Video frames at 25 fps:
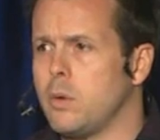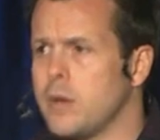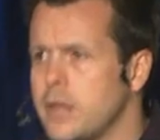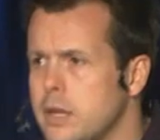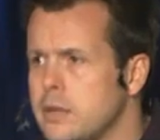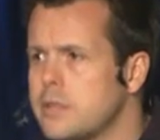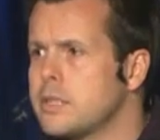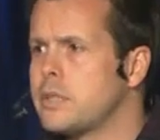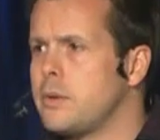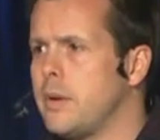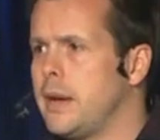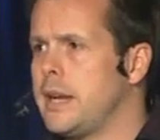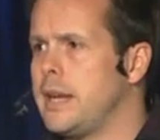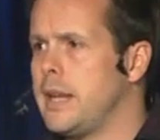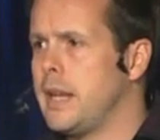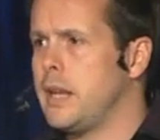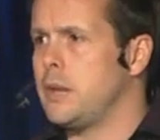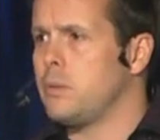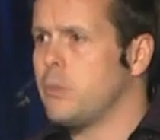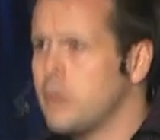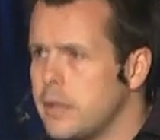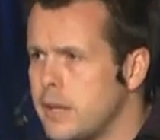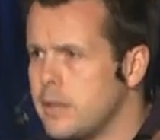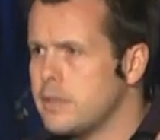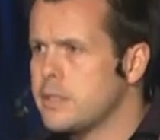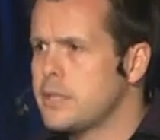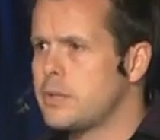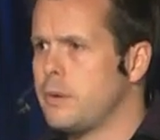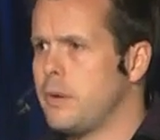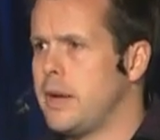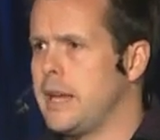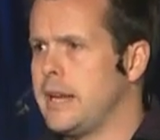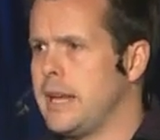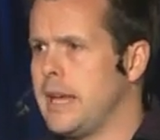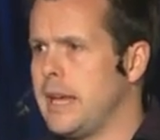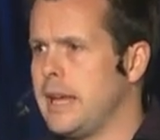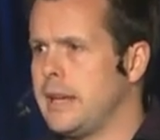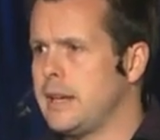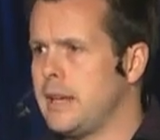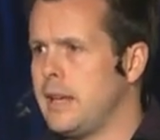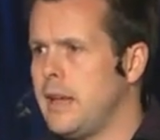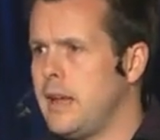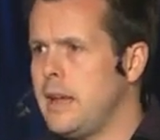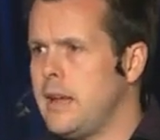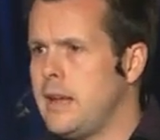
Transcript: What else do I need? What else do I need?